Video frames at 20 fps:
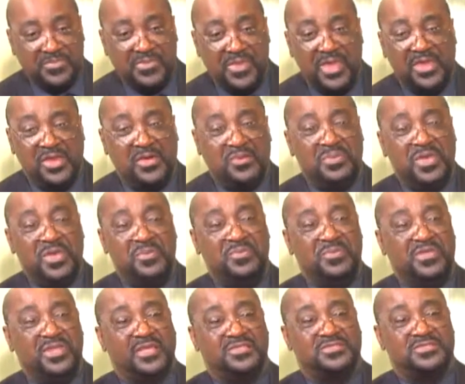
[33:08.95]
you know,
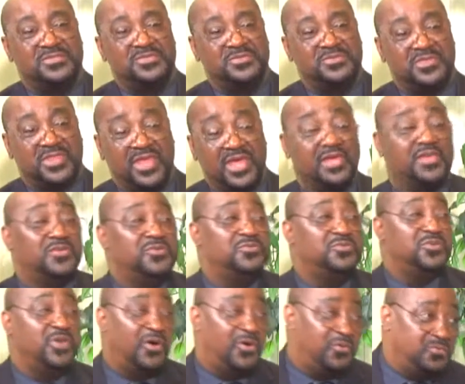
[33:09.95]
people that you think you
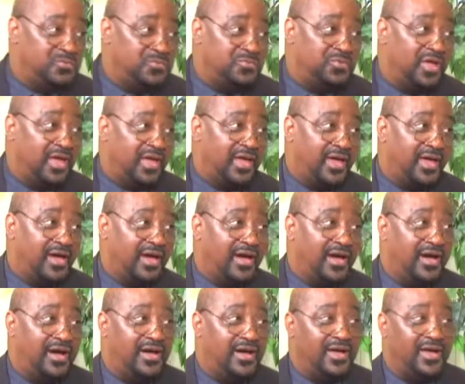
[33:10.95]
know
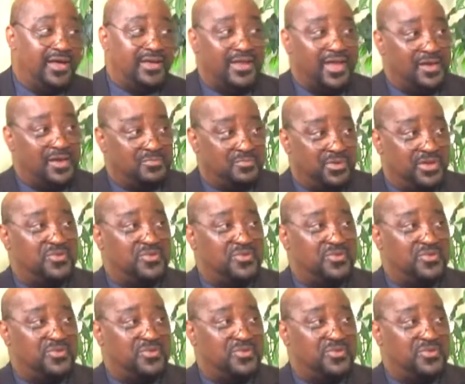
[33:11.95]
and have been